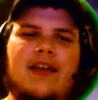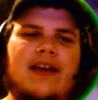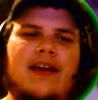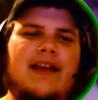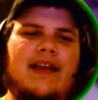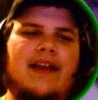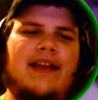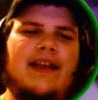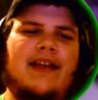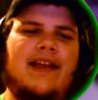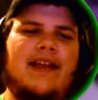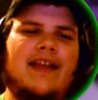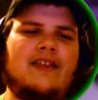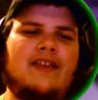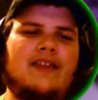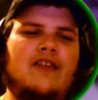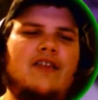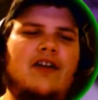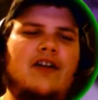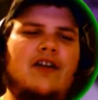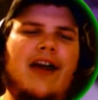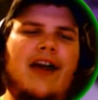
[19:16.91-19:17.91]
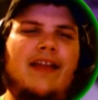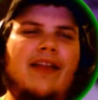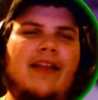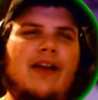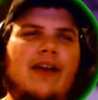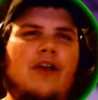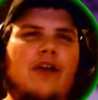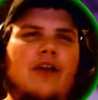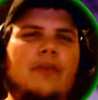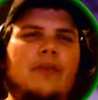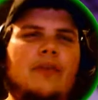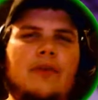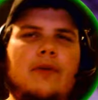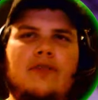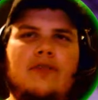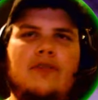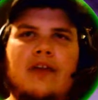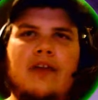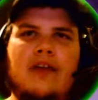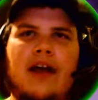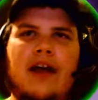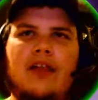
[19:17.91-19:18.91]
I like that song. I like all the
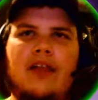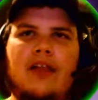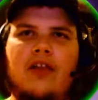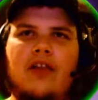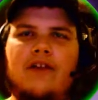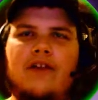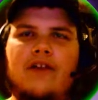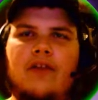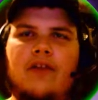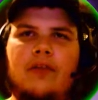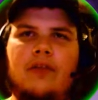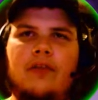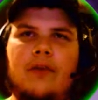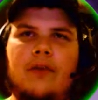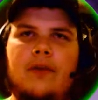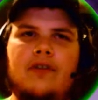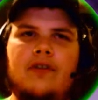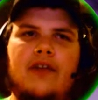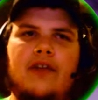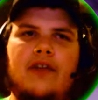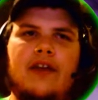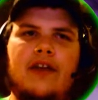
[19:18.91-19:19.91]
music. I love all the music that you can